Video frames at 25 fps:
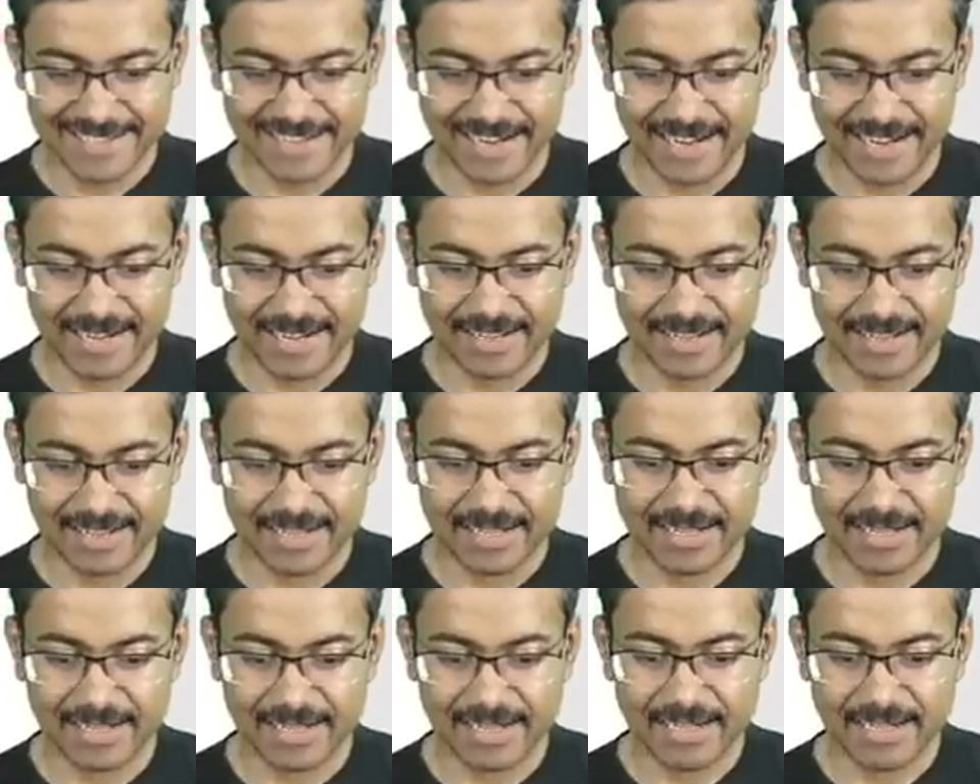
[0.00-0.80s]
Right?
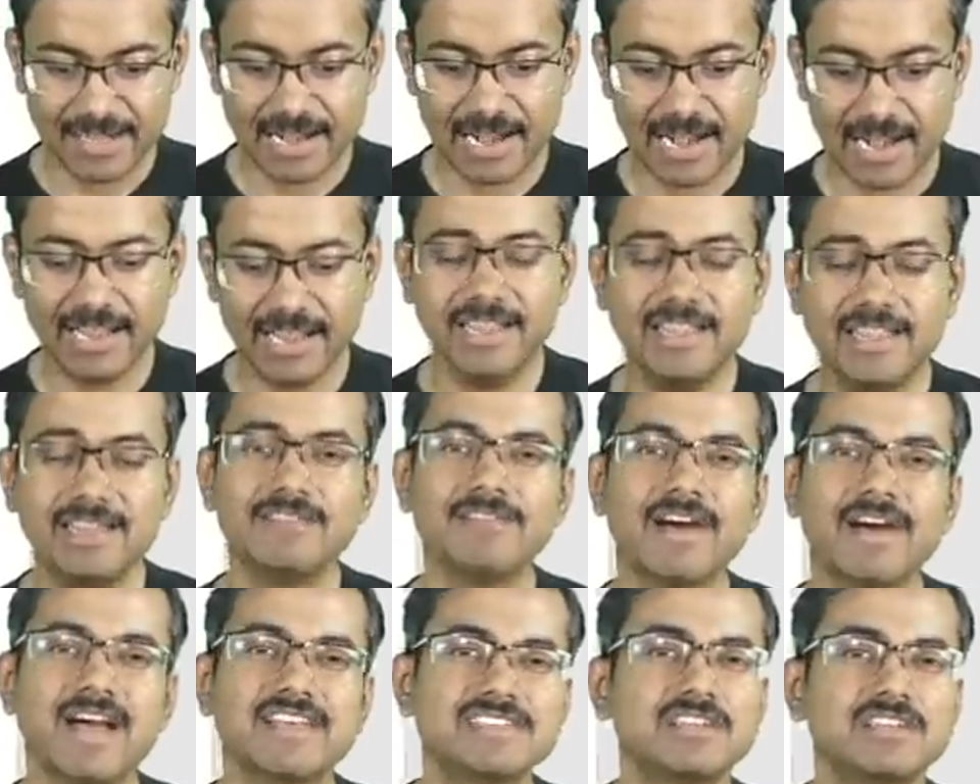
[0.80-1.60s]
Uh,
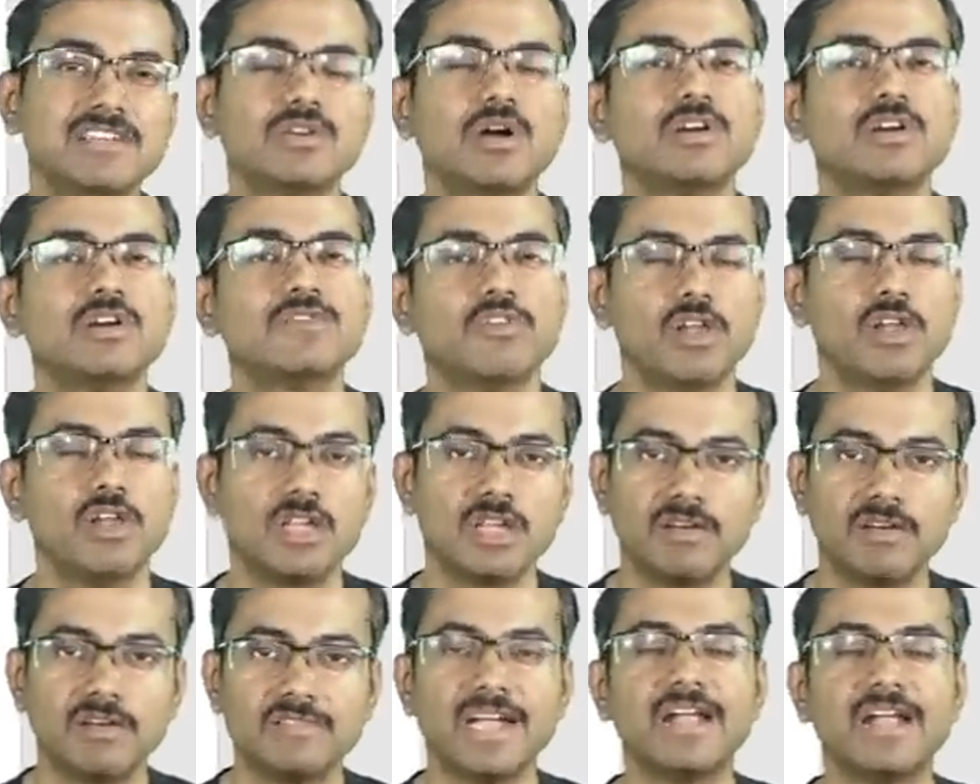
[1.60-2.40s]
Harleen, why is it not
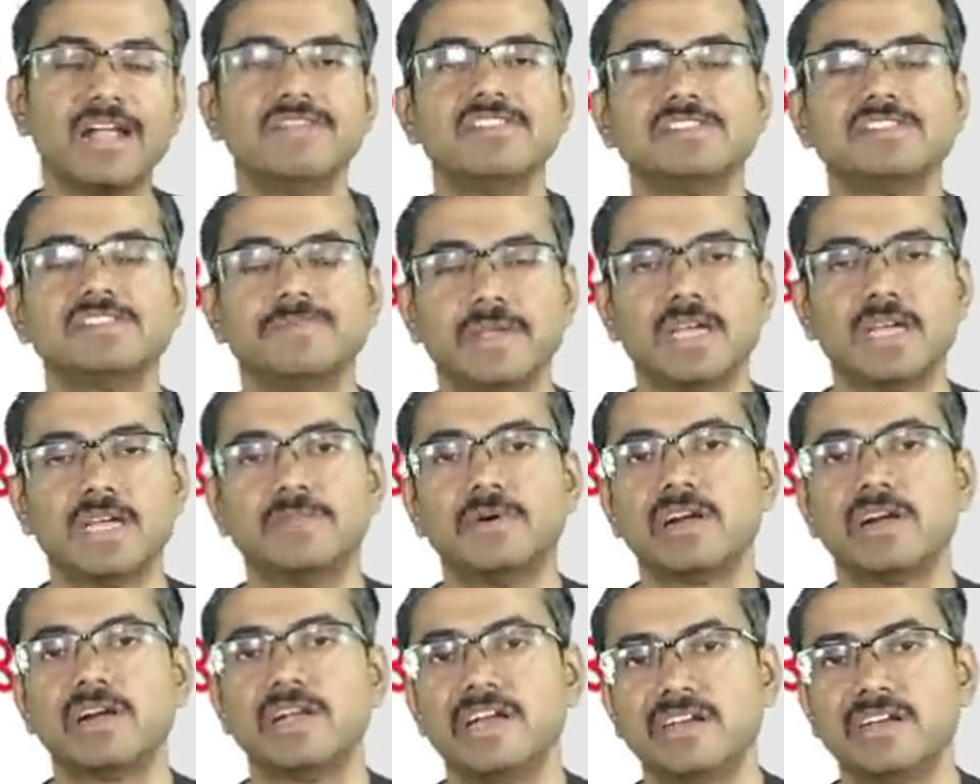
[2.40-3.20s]
falling off? That we'll speak
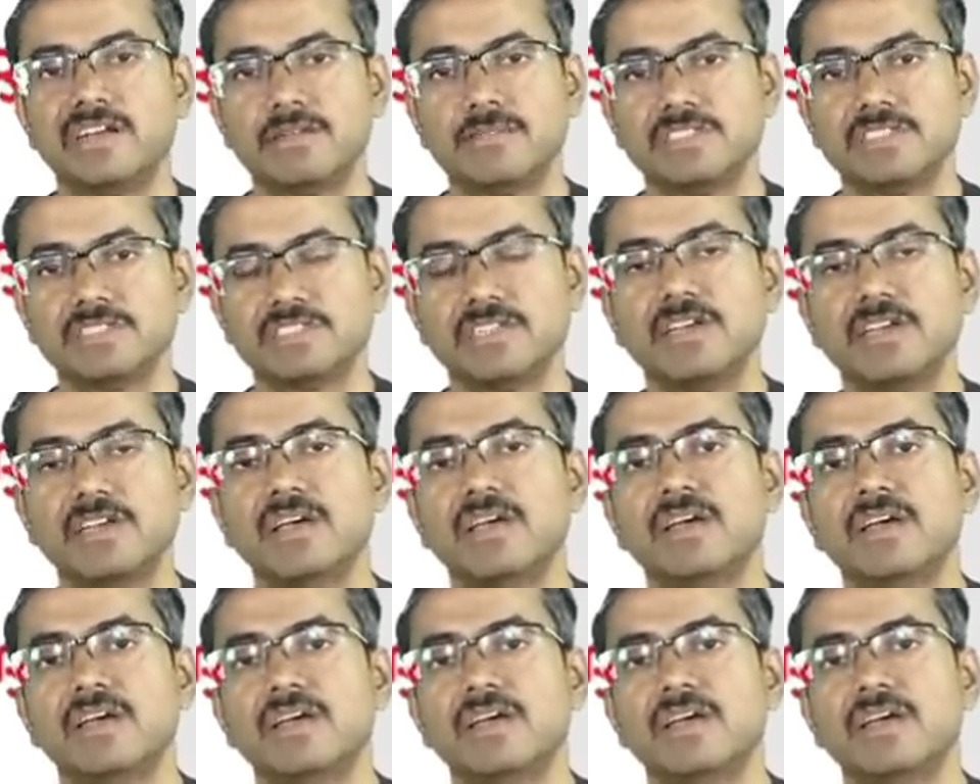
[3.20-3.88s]
about later, bache.